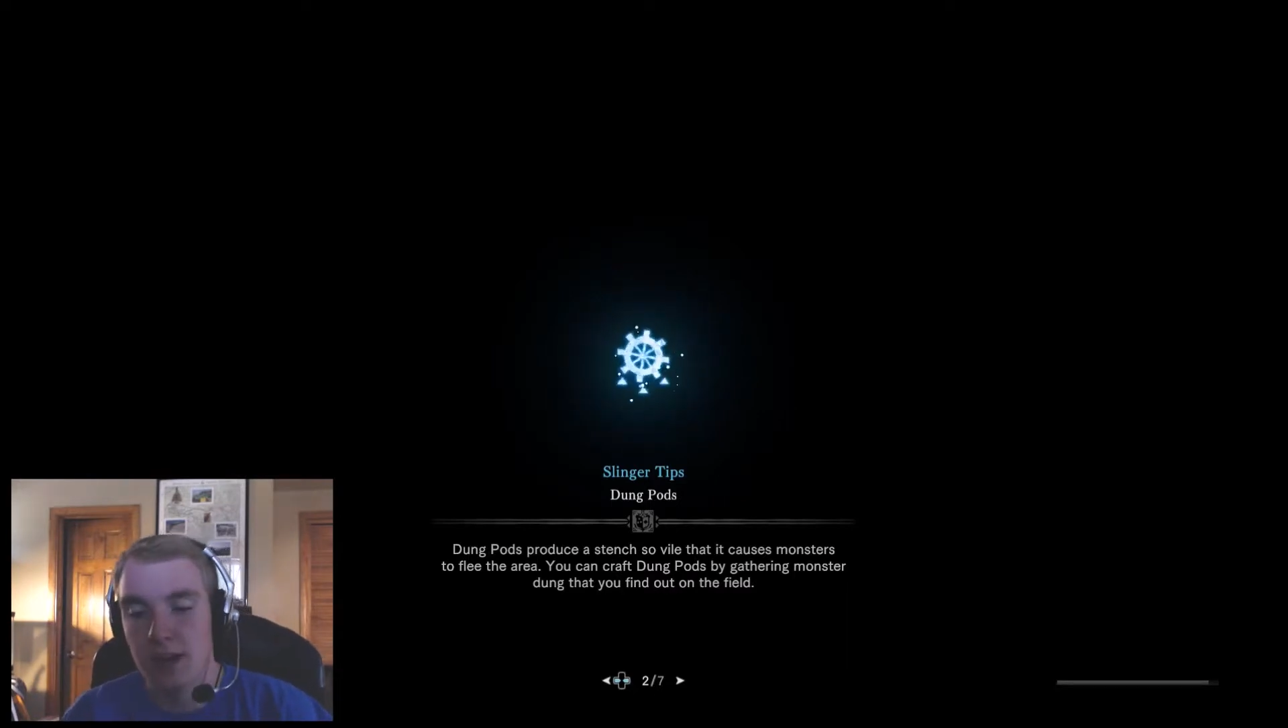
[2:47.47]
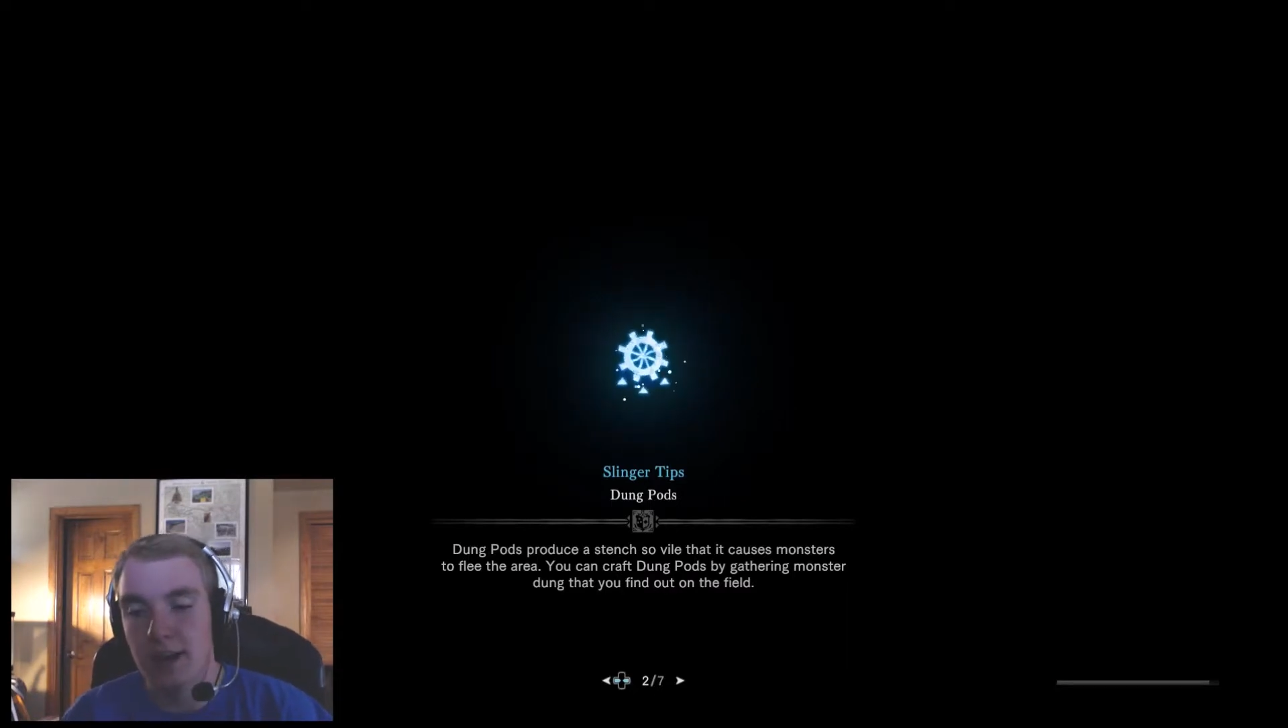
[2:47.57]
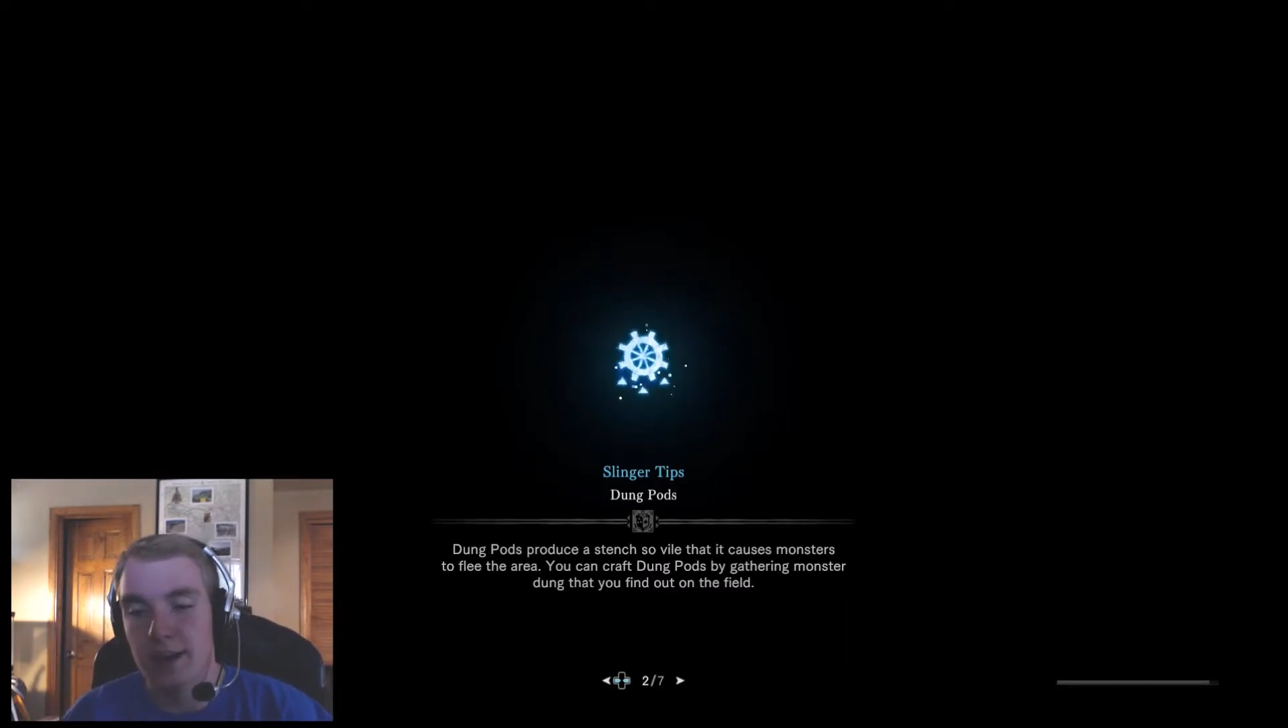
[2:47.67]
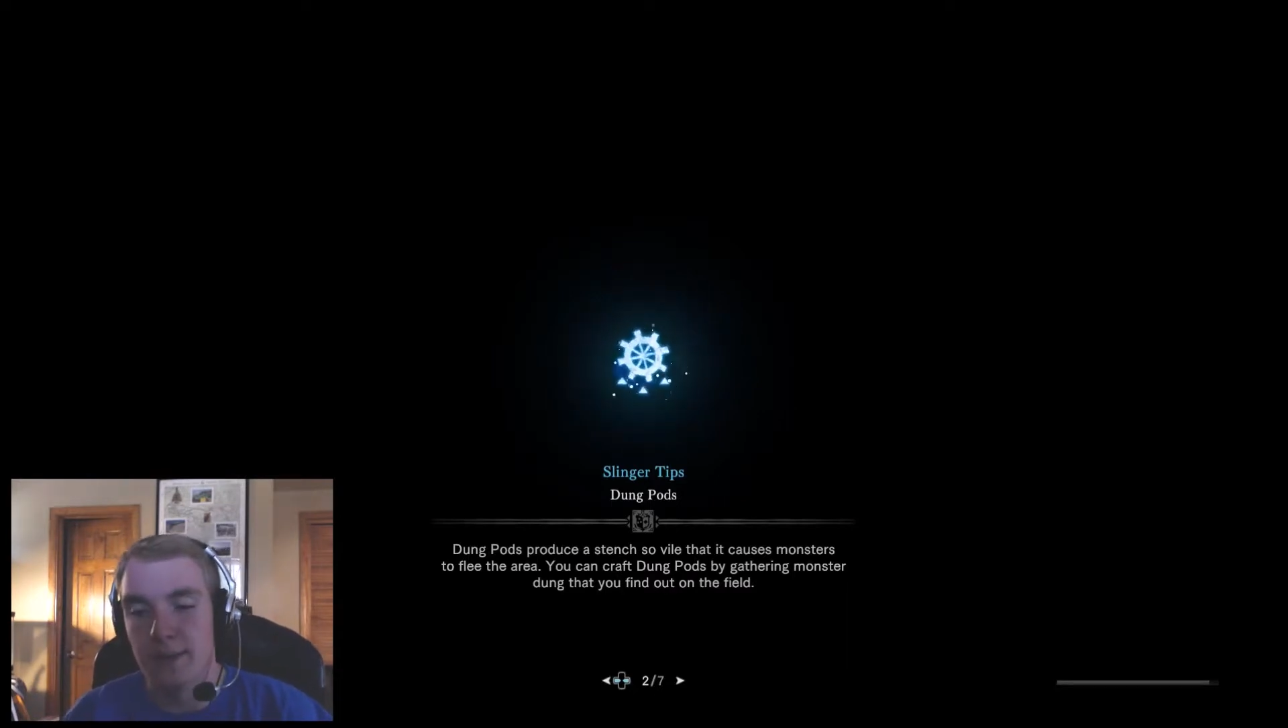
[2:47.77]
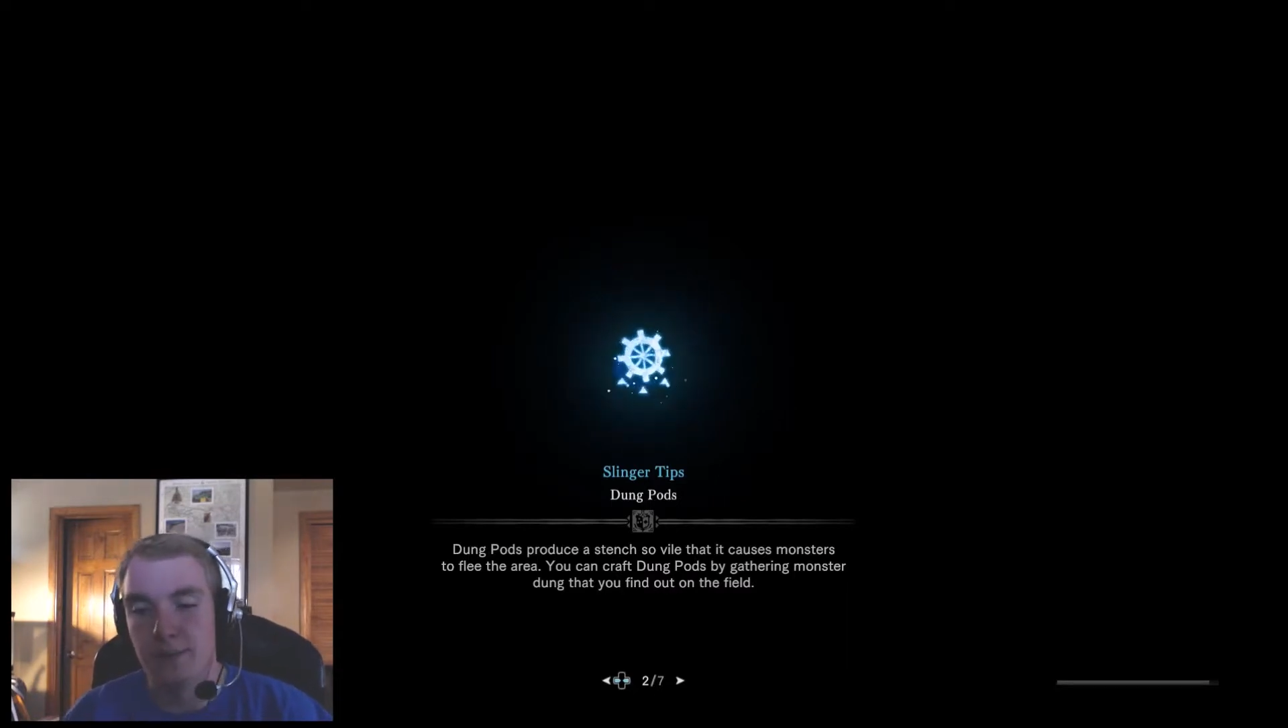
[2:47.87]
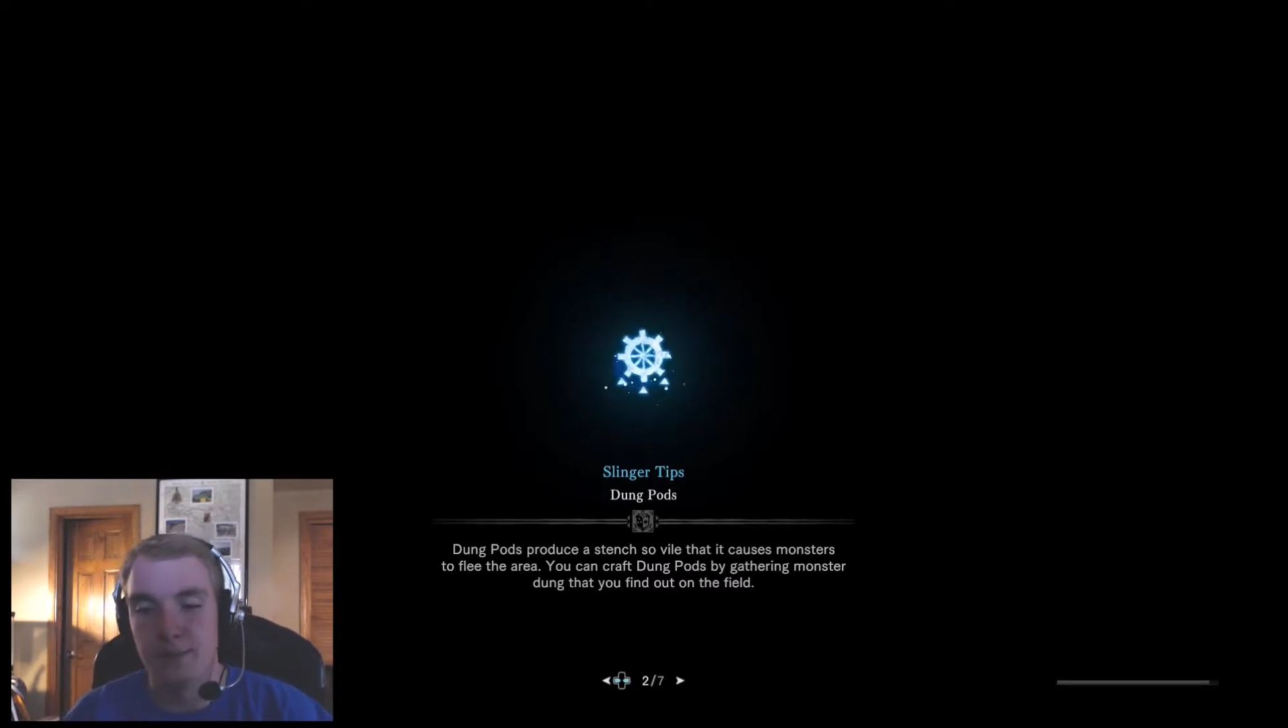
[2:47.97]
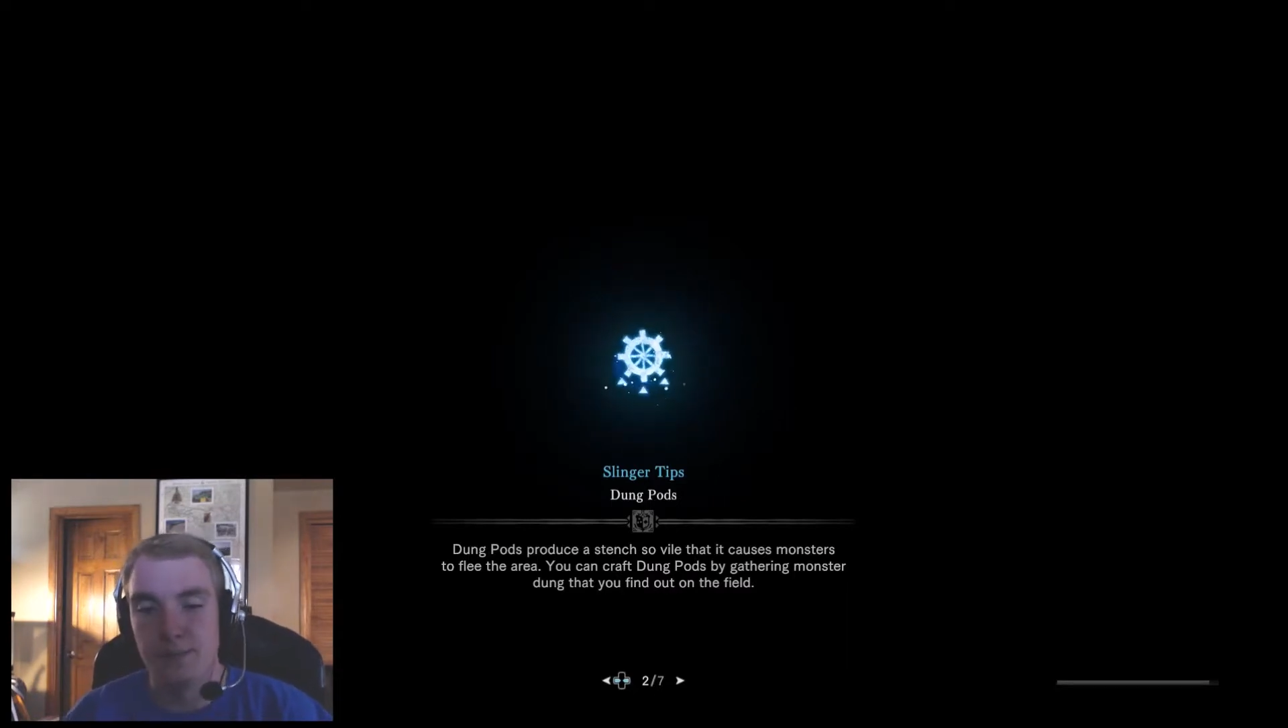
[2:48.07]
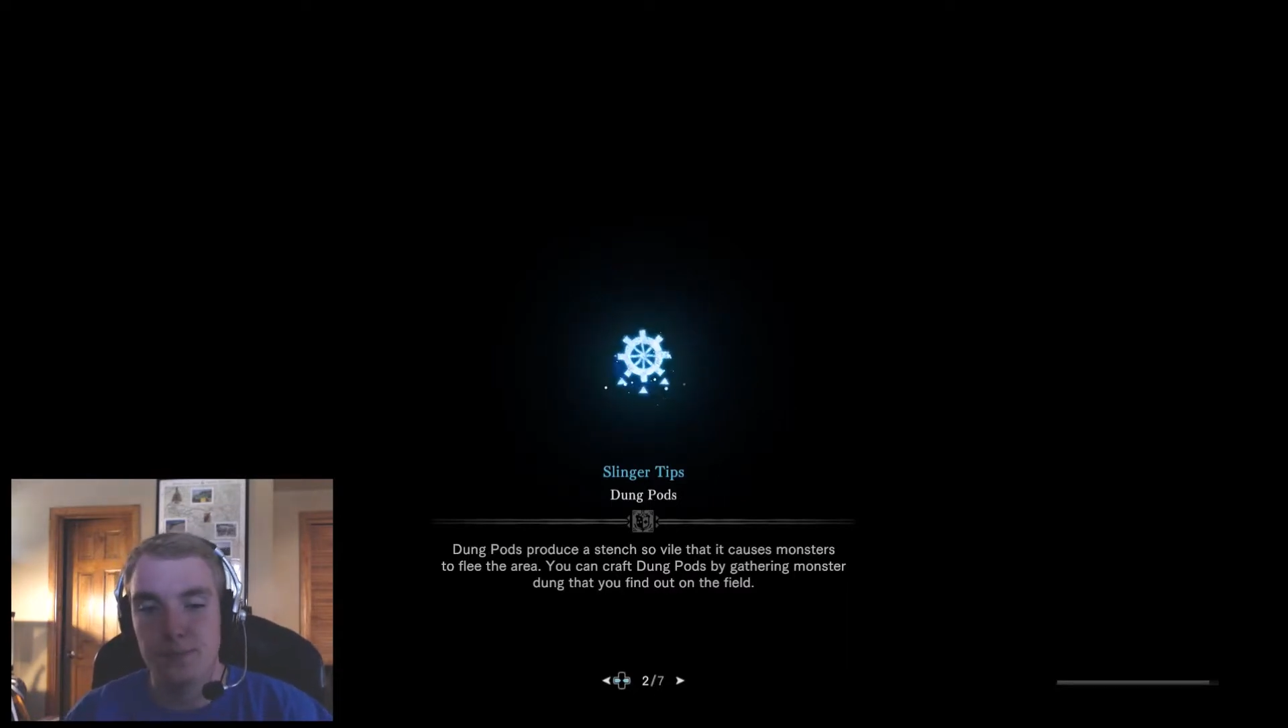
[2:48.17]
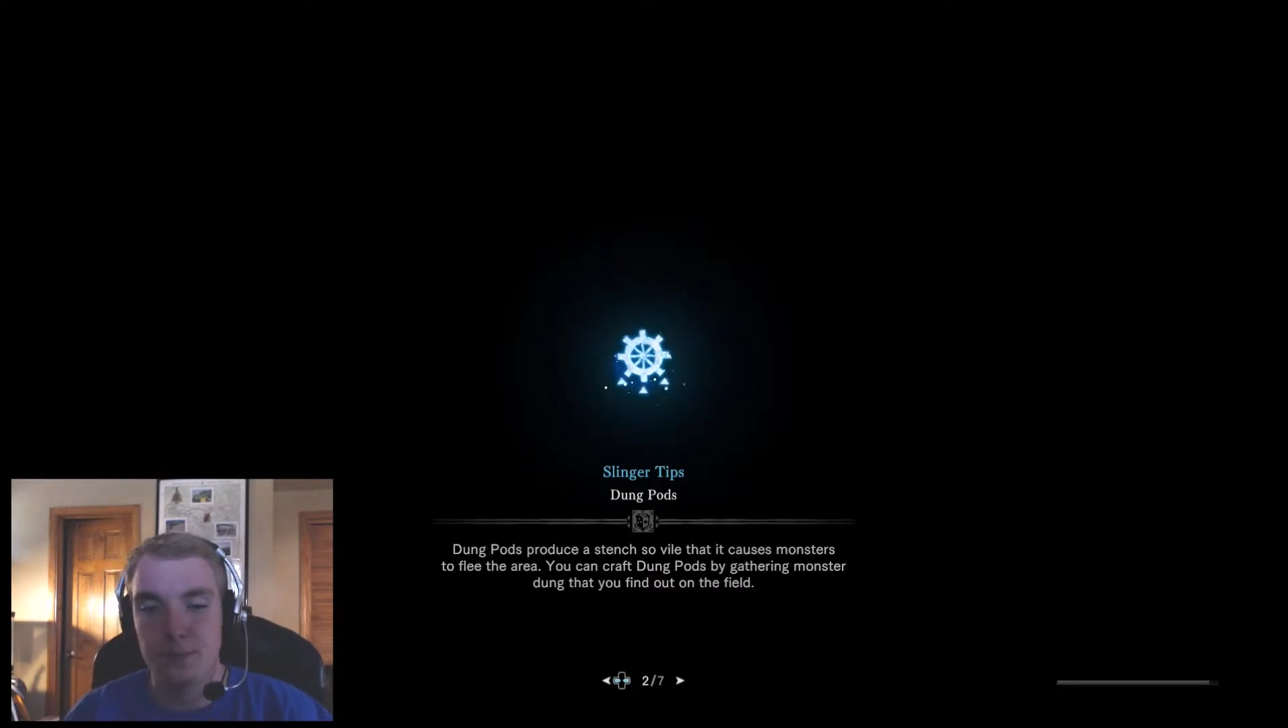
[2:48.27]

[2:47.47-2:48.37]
Um,